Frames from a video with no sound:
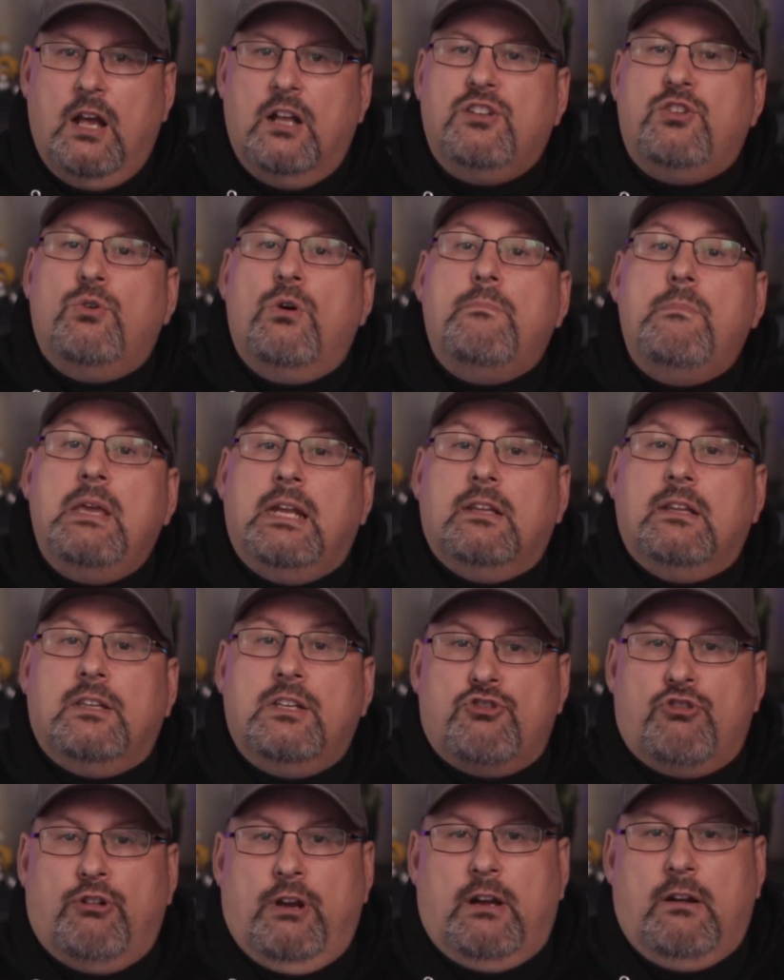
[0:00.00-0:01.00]
to immediately
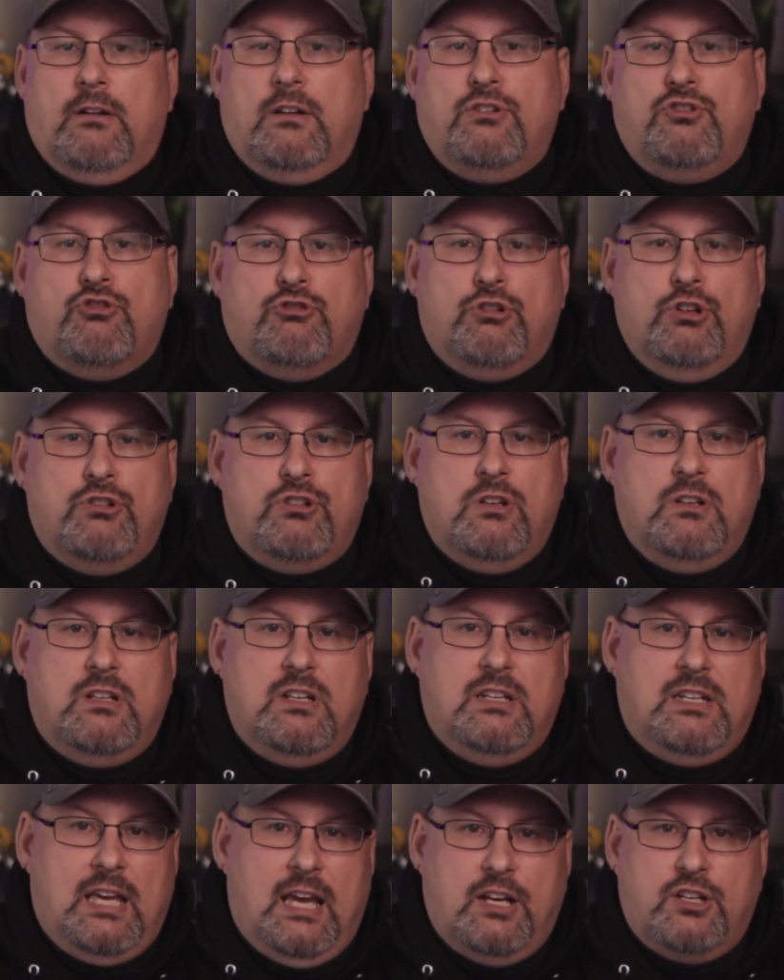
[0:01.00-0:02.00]
trigger an intrusion
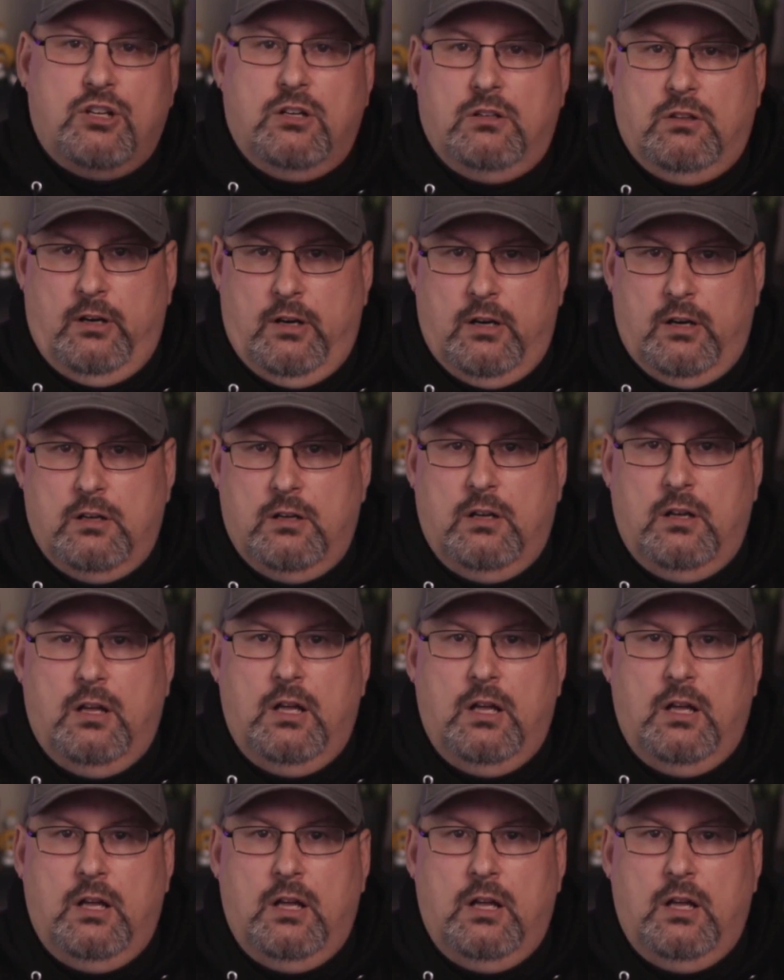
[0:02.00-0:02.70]
detection alert.